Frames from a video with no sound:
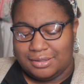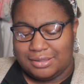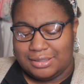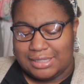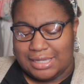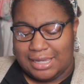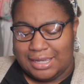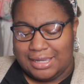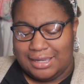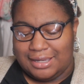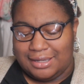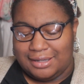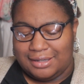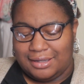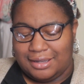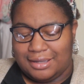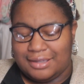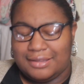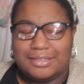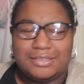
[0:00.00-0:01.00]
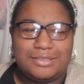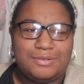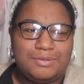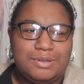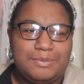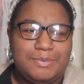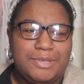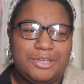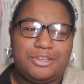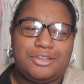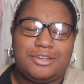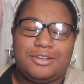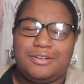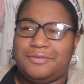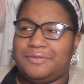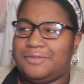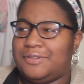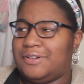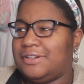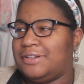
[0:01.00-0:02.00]
Dang. This would have been
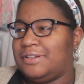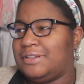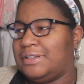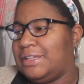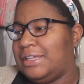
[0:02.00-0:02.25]
good for